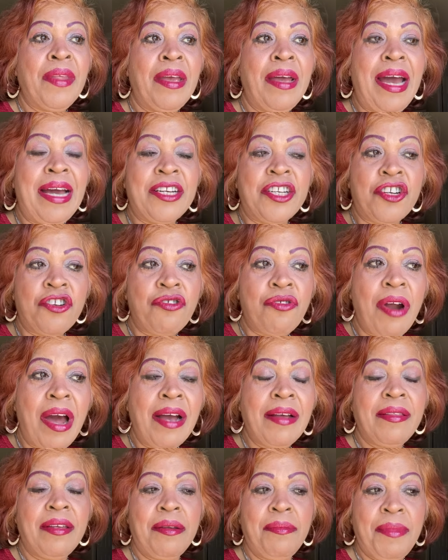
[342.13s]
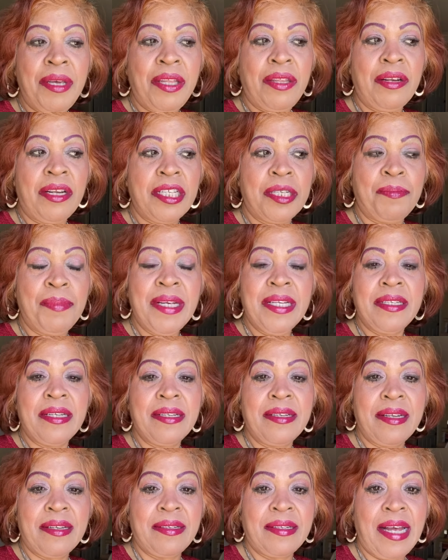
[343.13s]
attracted me to this
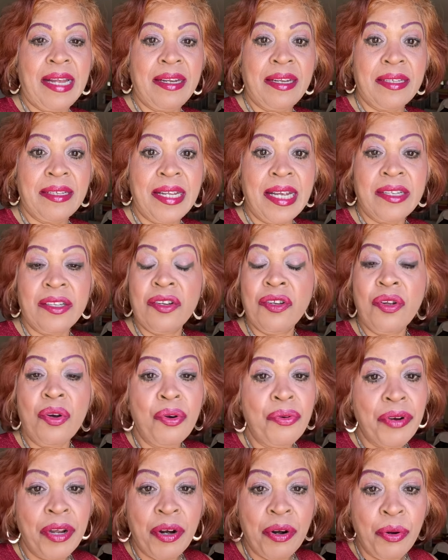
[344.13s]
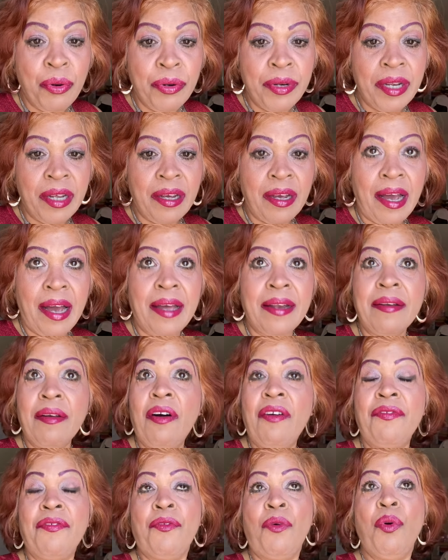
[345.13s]
business is that it says no recruiting, and
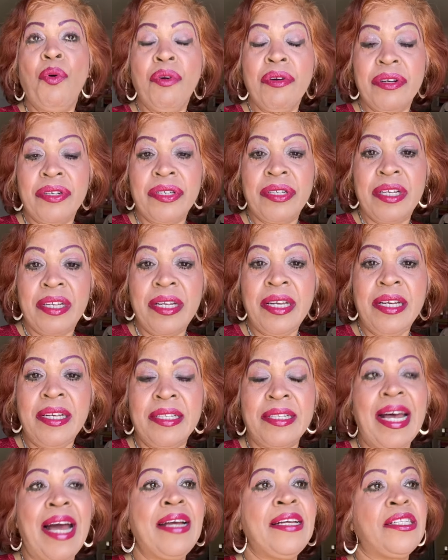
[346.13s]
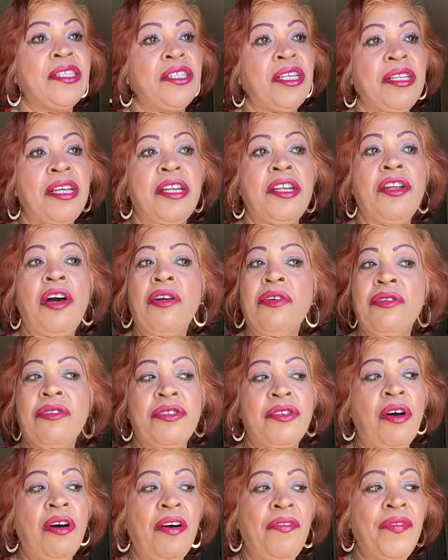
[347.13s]
of course it is. I sit in the
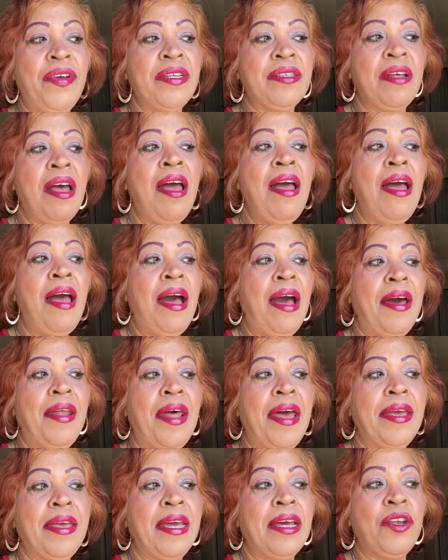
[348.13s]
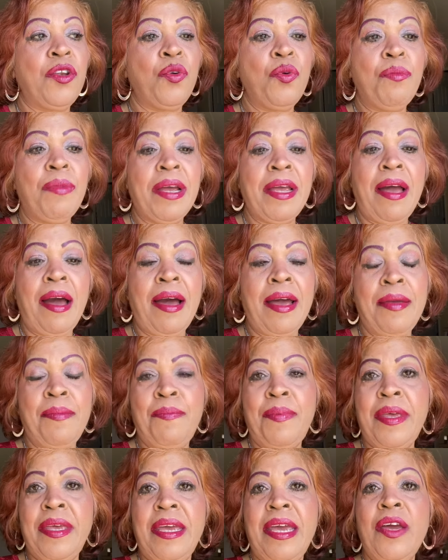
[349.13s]
doctor's office and I can do my I
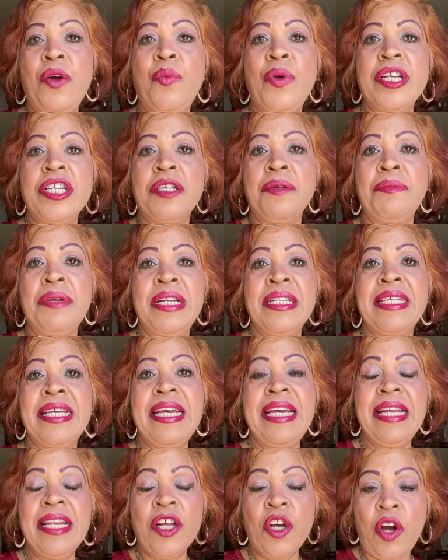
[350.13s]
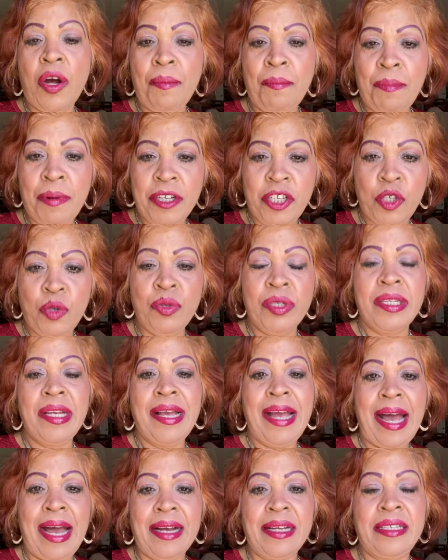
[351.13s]
P A, which means income producing
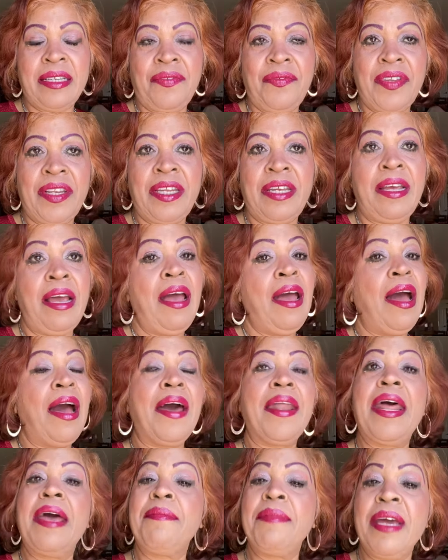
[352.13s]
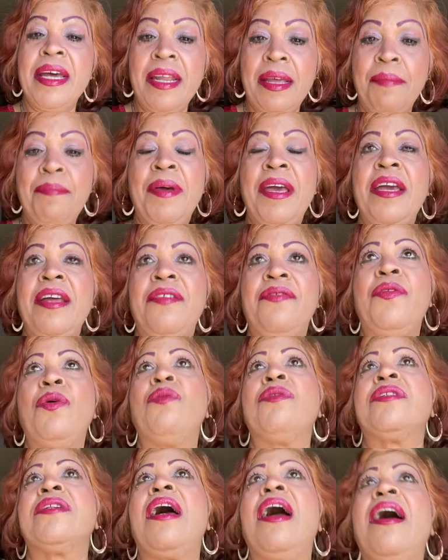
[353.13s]
activity, and I'm getting paid,
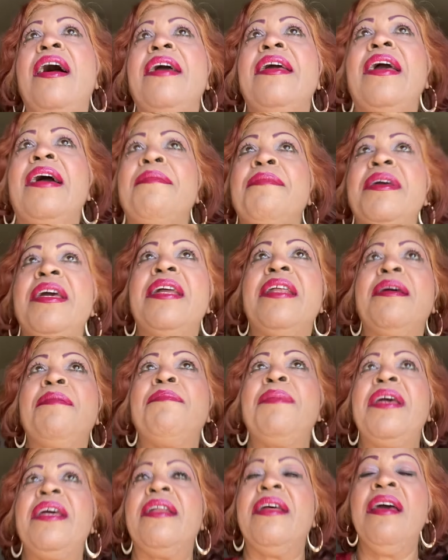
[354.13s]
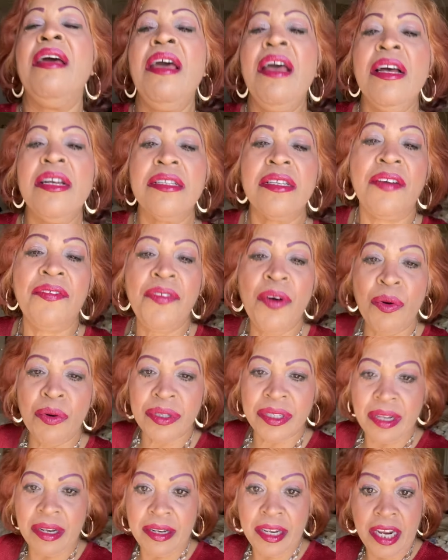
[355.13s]
folks. I am getting paid. So
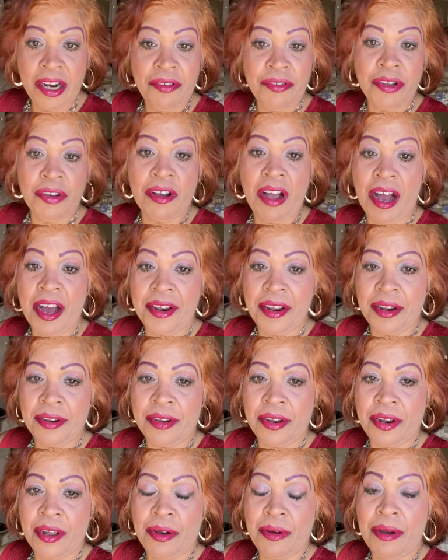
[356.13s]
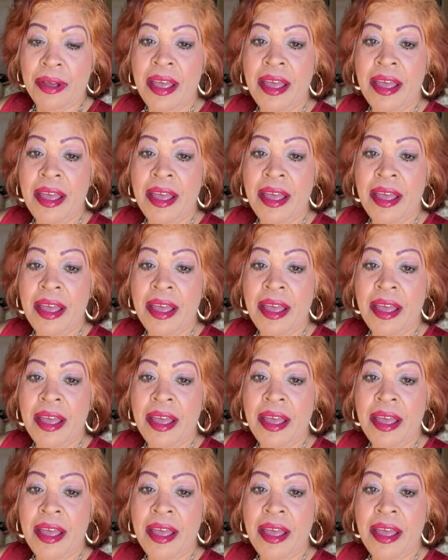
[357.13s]
folks, there you got it, you know.